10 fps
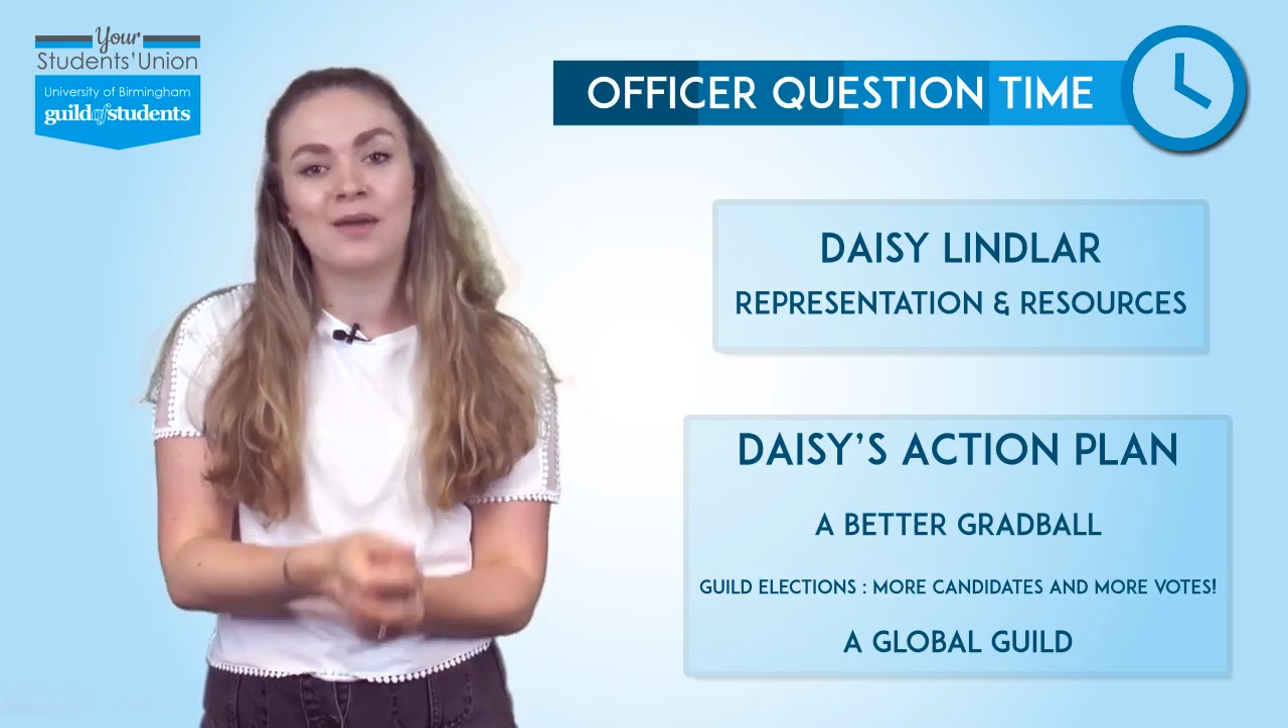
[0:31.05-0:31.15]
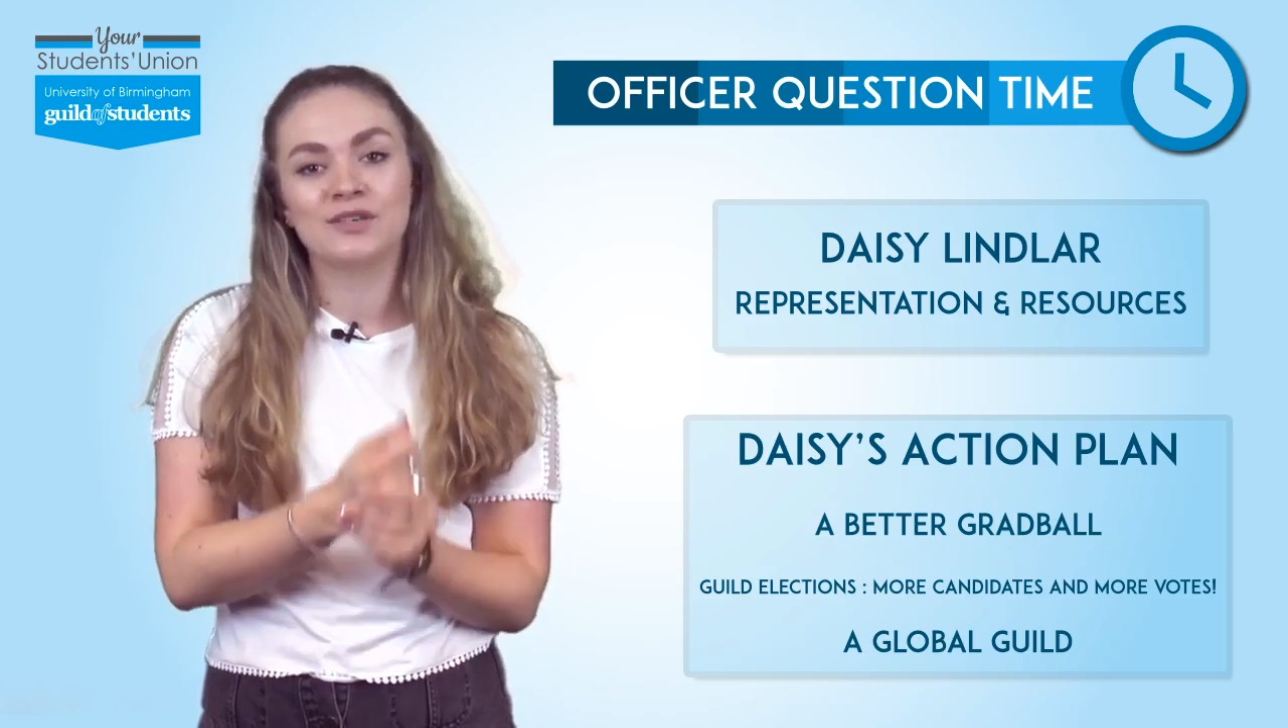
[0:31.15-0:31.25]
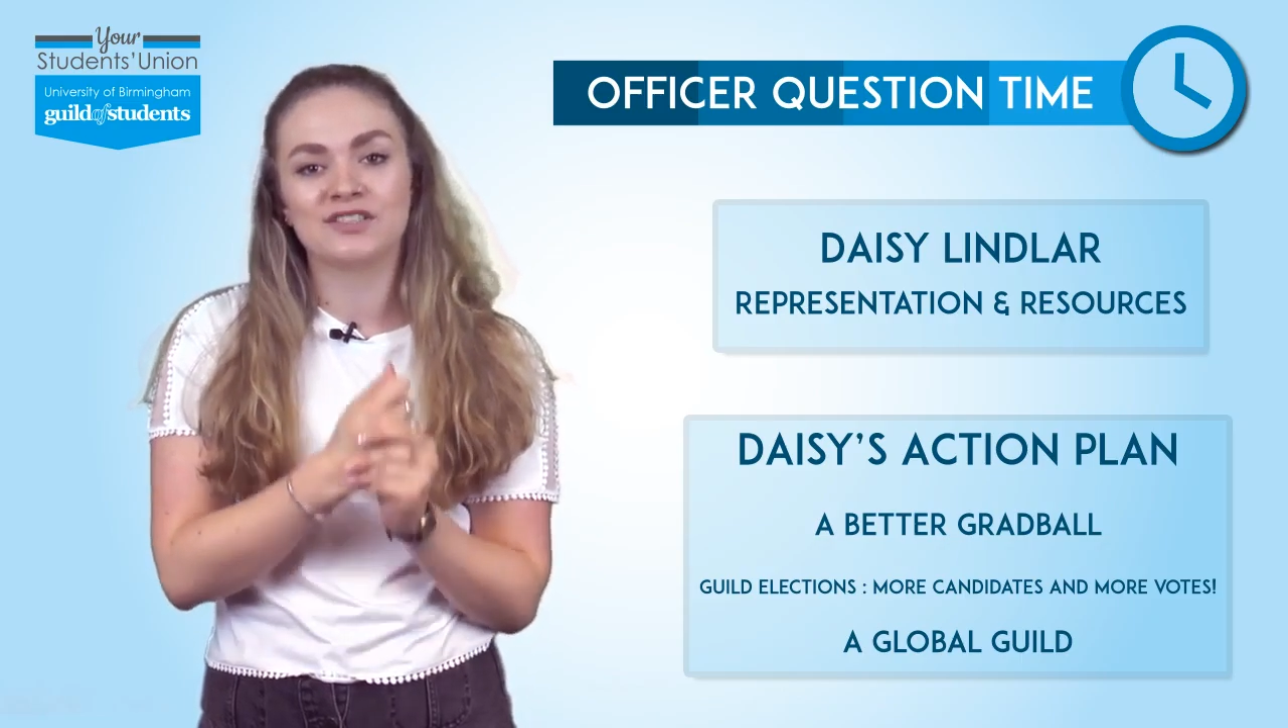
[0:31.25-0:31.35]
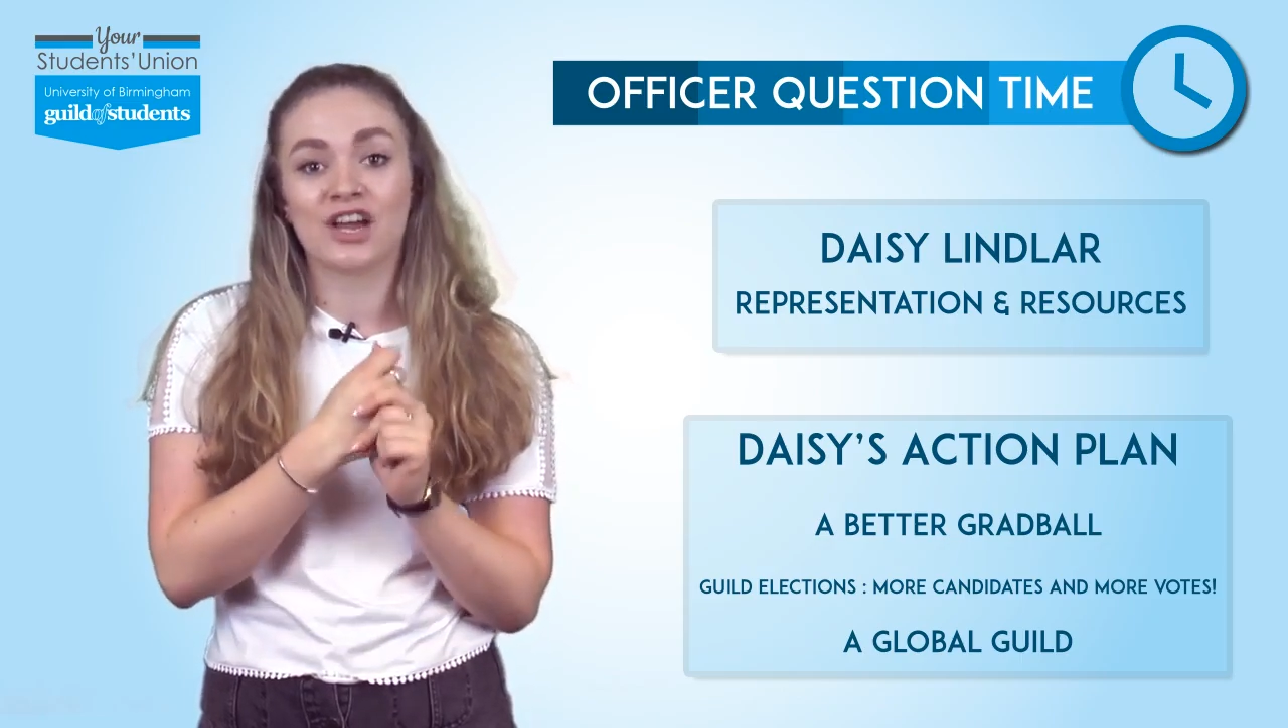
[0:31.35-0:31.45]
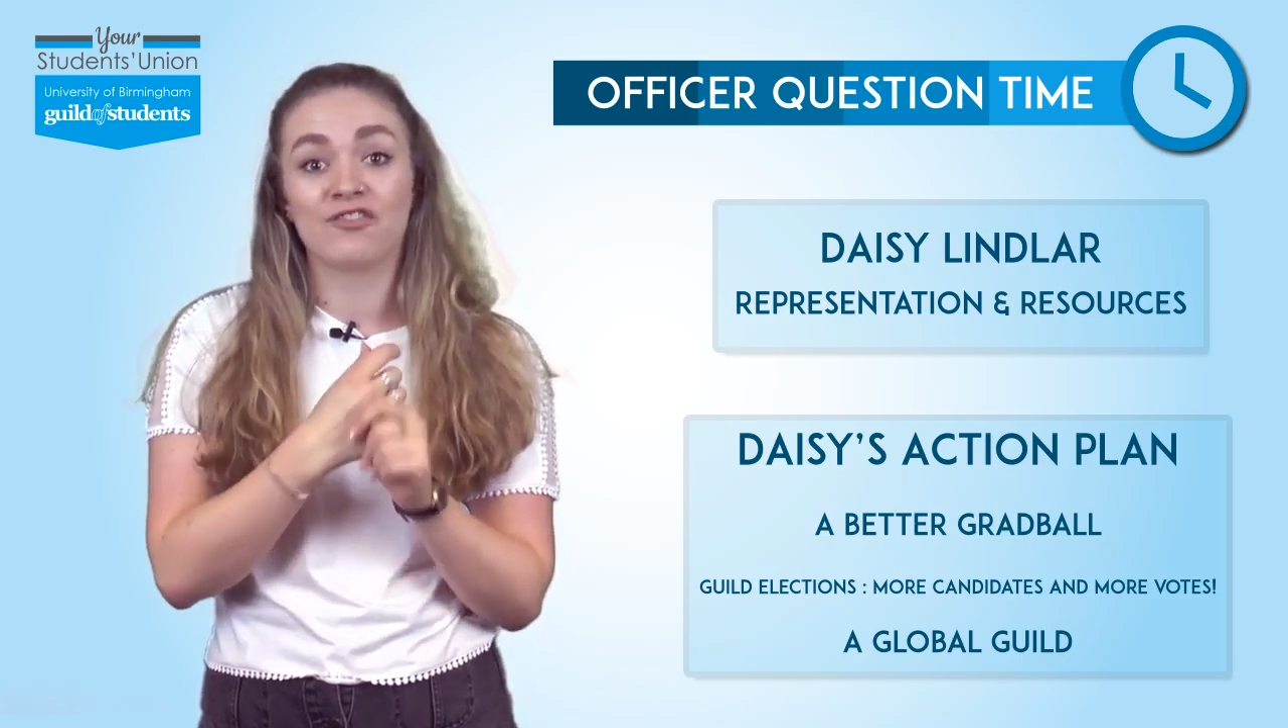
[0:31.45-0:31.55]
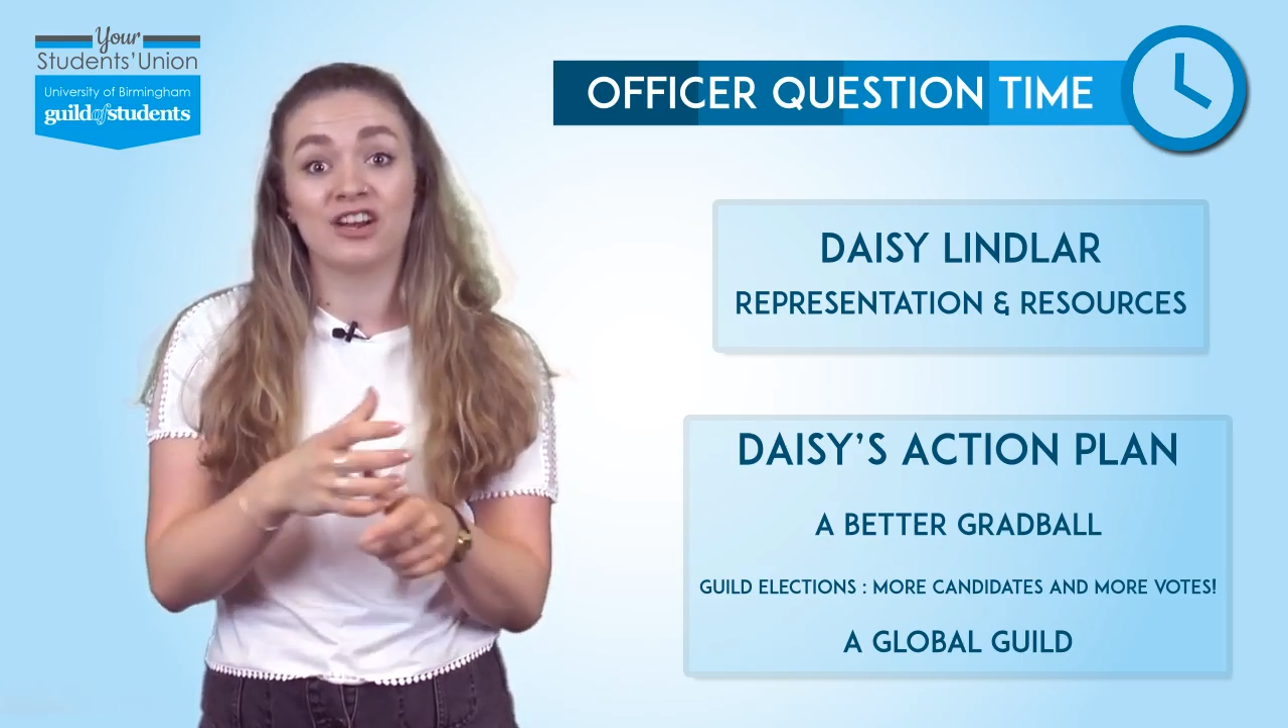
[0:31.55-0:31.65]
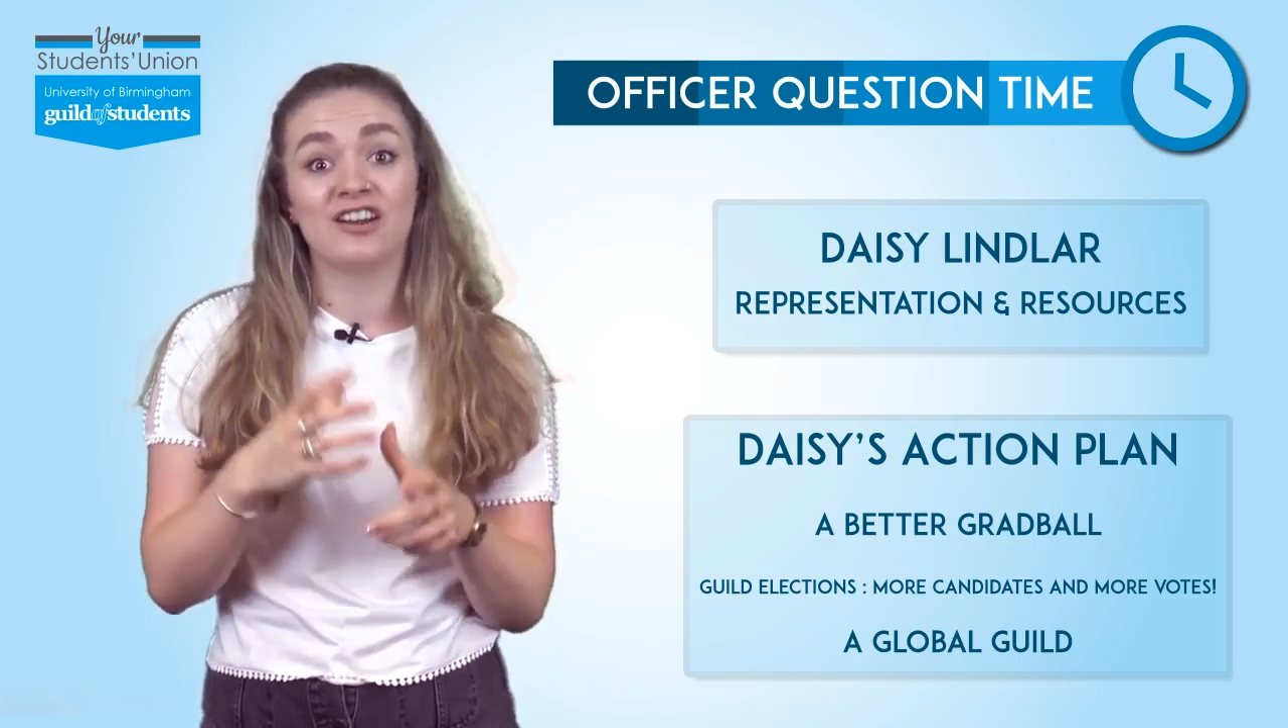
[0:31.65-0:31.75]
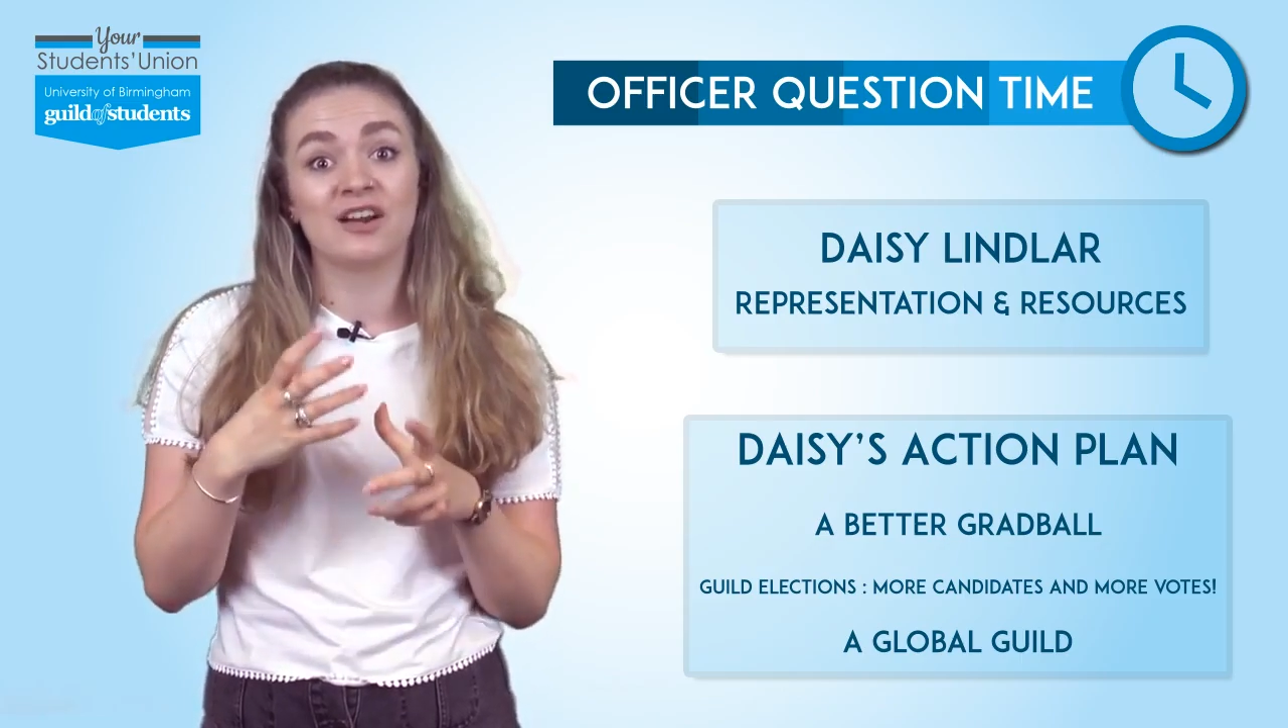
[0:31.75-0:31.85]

which is going really,